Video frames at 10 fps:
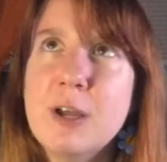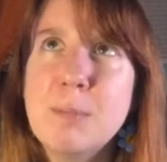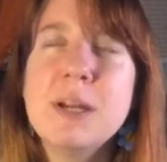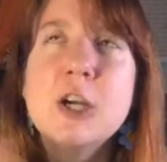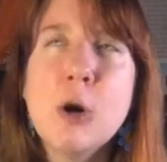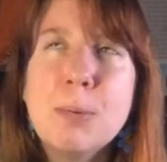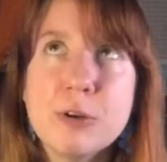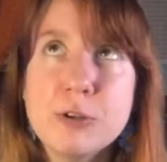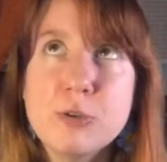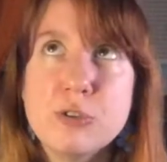But he
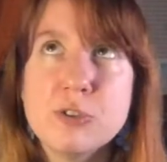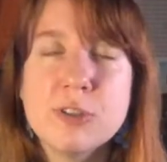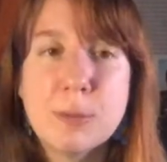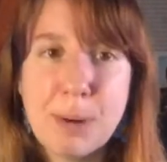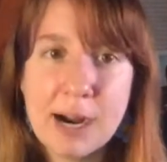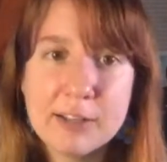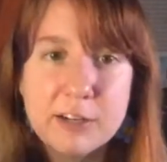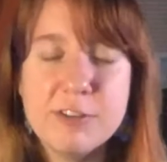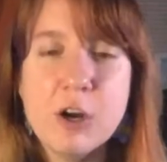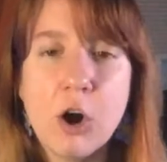co-produced the pilot
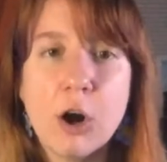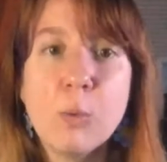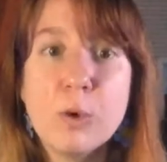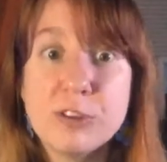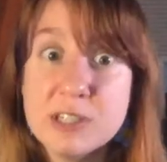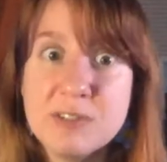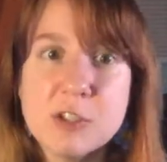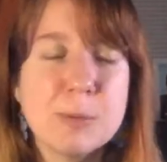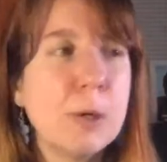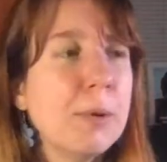of ER with Steven
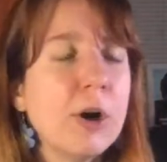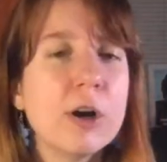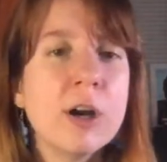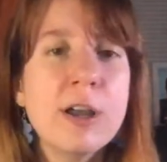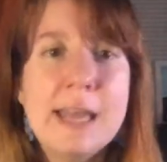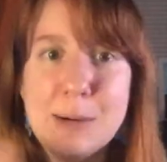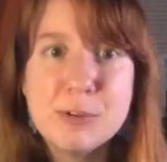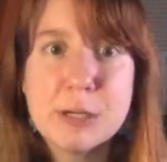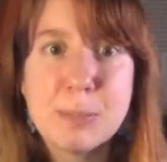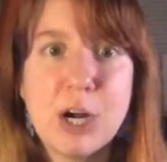Spielberg. It
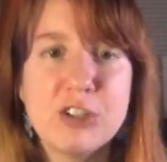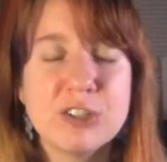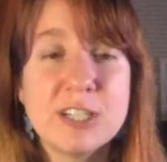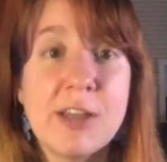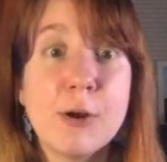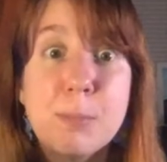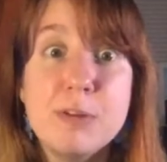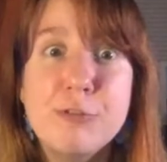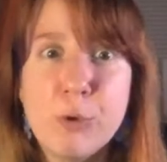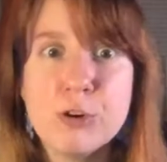was their project together
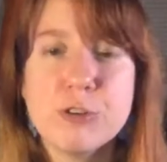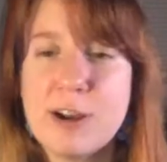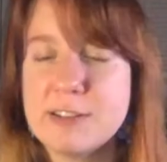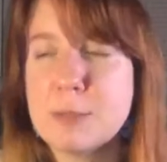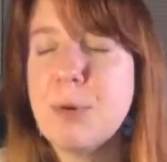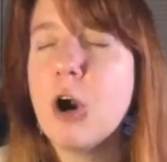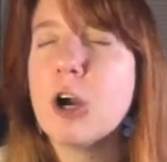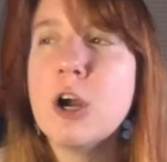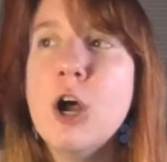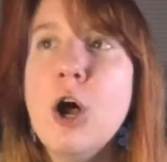before Jurassic
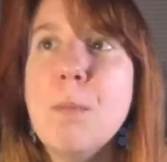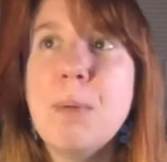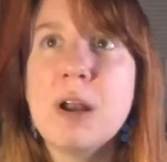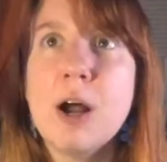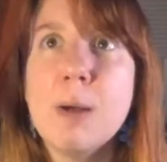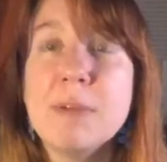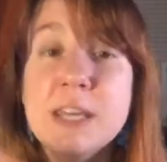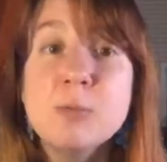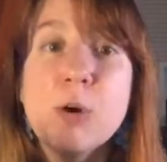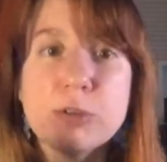Park. But
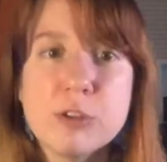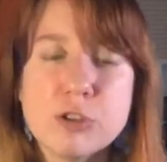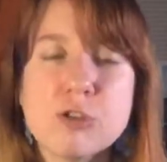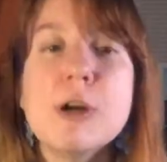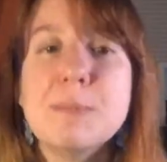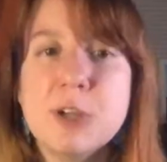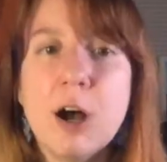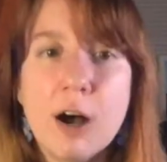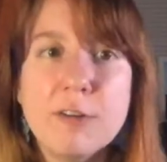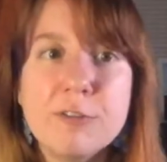he wrote the script
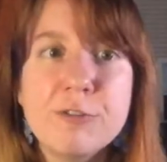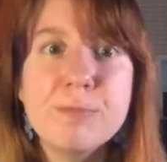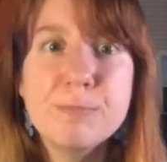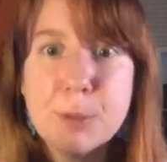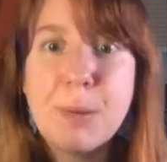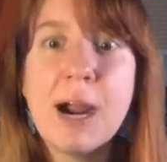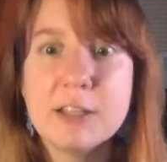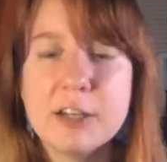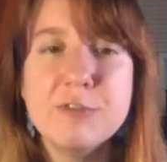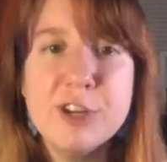of the
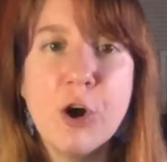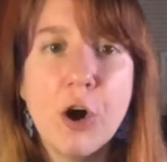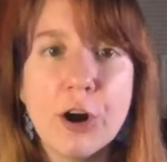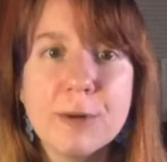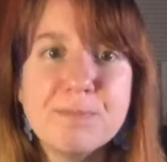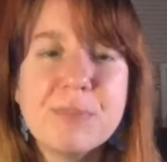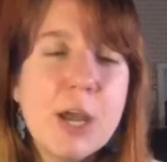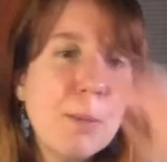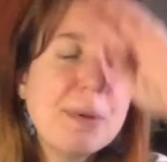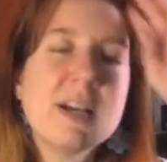pilot of ER.
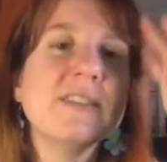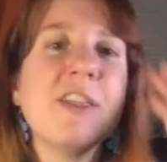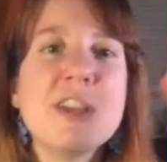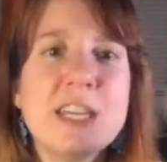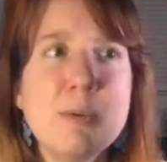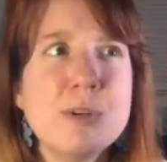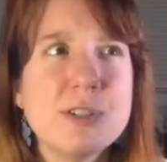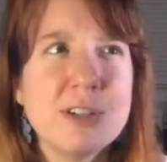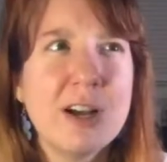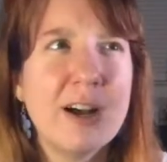Because I think he was